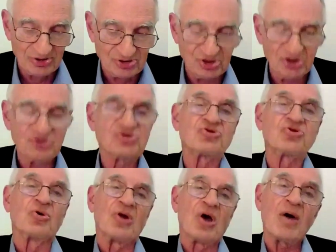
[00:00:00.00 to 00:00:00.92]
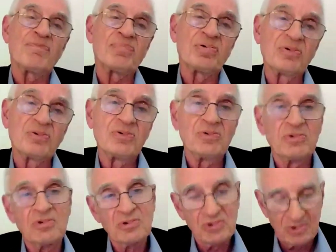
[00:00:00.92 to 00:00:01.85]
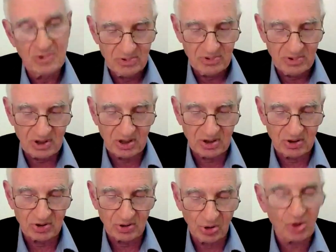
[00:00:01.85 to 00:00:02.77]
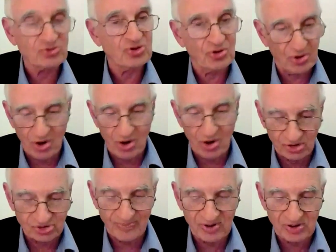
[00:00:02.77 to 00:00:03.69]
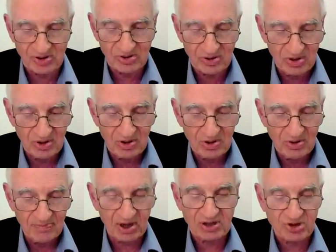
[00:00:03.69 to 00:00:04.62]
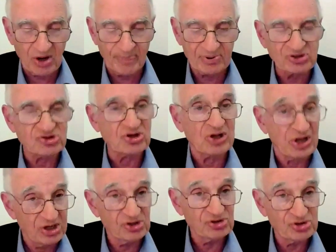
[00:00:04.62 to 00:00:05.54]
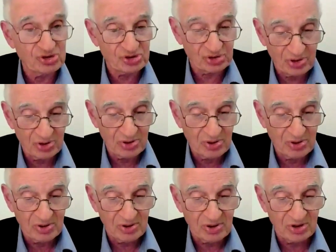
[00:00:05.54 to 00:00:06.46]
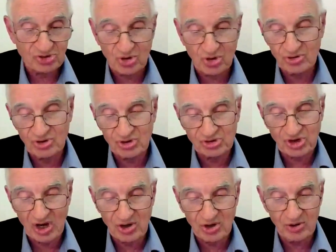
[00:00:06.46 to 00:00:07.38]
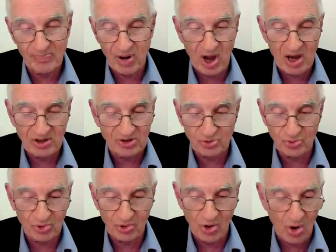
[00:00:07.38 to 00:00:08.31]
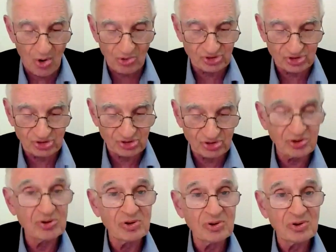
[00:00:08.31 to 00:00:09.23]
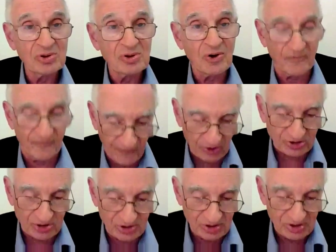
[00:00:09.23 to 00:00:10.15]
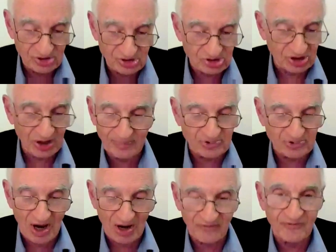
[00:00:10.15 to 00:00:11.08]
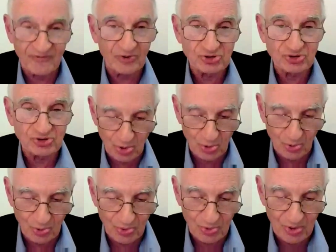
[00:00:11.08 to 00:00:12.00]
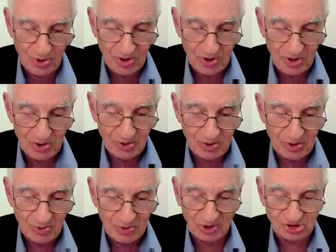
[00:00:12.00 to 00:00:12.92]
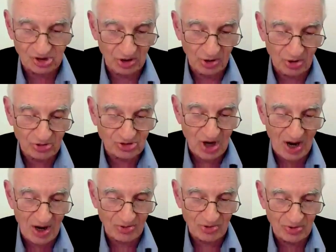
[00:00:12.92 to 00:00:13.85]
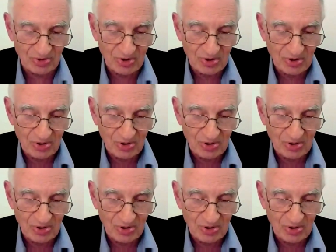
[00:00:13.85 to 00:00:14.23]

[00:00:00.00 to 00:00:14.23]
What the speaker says: She stood up and looked at her husband, picked up his leash, and turned to say goodbye to her hosts. Her foot slipped out of her shoe. When she looked down,